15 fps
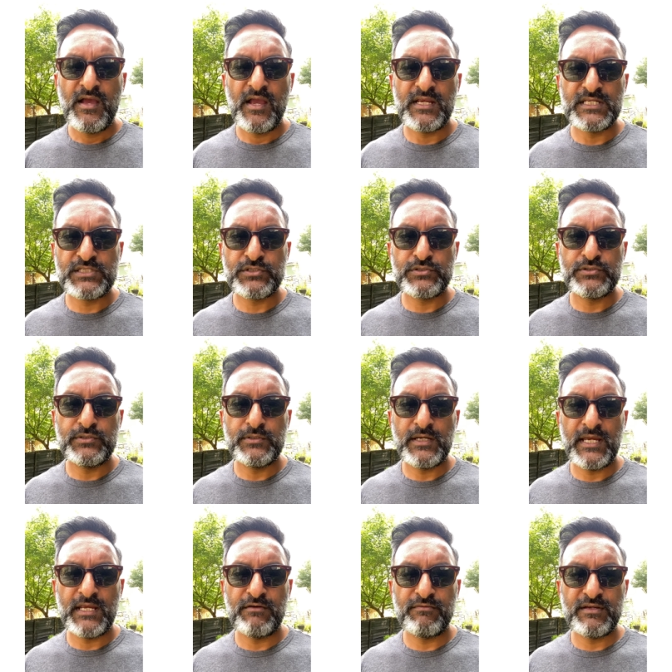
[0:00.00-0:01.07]
issue you
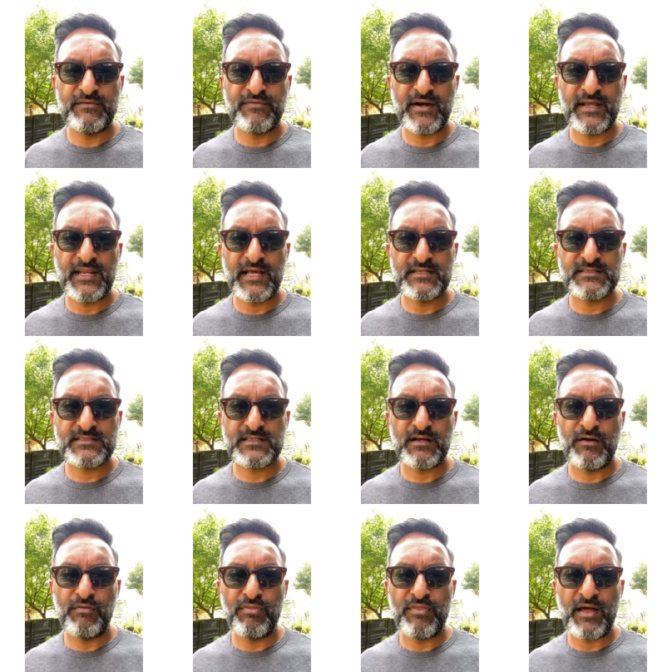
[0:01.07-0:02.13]
a refinance
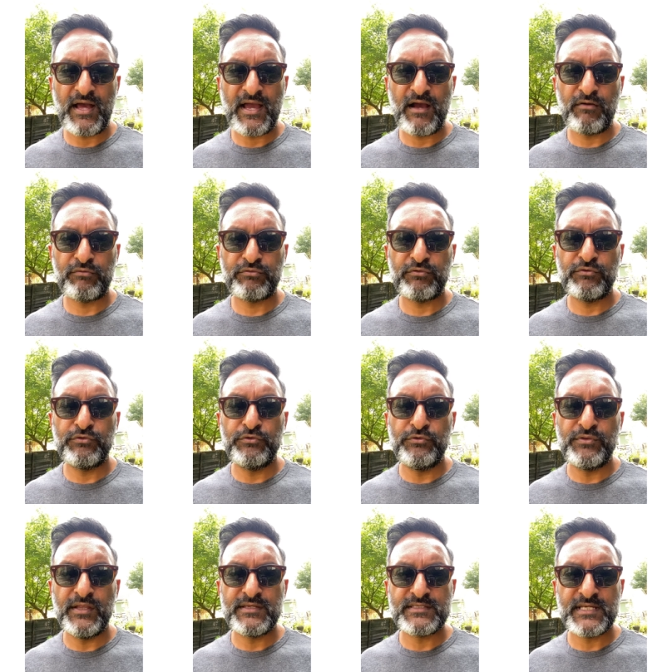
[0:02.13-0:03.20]
on that house you
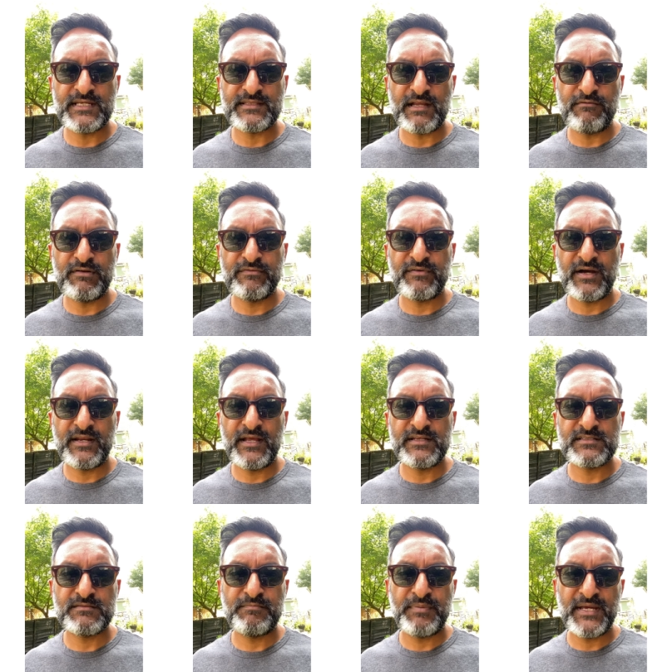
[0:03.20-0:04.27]
then take that
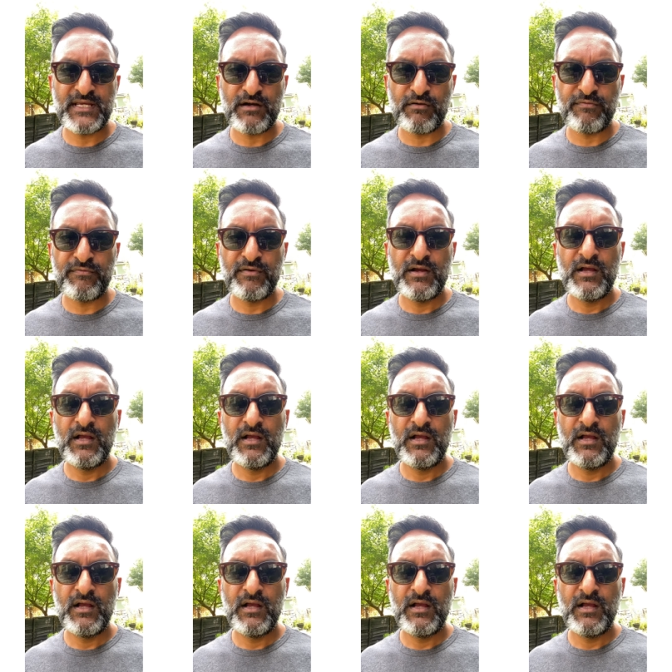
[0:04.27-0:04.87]
refinance pay off